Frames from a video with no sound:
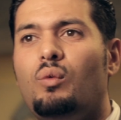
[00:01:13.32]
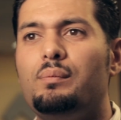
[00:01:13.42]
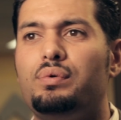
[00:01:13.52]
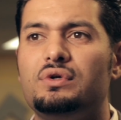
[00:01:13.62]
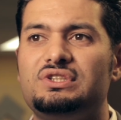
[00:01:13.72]

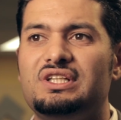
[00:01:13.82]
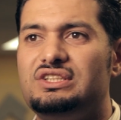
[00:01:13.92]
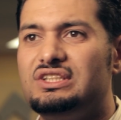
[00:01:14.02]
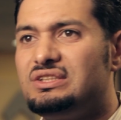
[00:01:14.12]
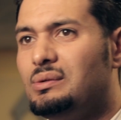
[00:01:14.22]
one person that
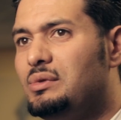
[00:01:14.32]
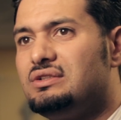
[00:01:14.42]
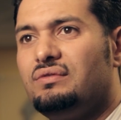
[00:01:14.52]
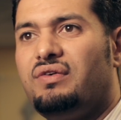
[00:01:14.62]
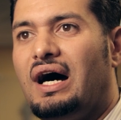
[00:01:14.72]
just
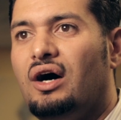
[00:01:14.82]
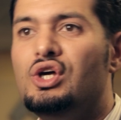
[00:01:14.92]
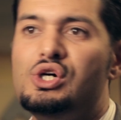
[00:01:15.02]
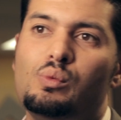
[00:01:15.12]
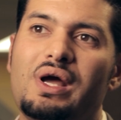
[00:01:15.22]
submits a file.
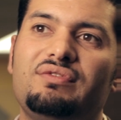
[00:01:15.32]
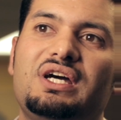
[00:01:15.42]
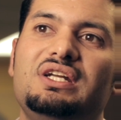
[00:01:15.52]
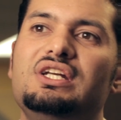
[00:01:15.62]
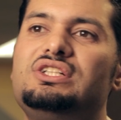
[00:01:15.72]
We have a
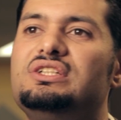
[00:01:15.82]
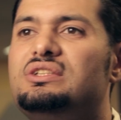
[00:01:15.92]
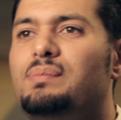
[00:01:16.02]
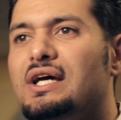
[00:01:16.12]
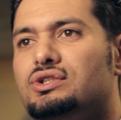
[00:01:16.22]
condition
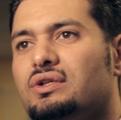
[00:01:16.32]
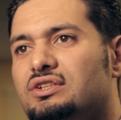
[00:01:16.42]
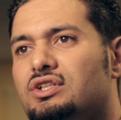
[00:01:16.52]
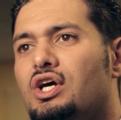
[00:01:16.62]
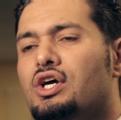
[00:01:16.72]
specialist.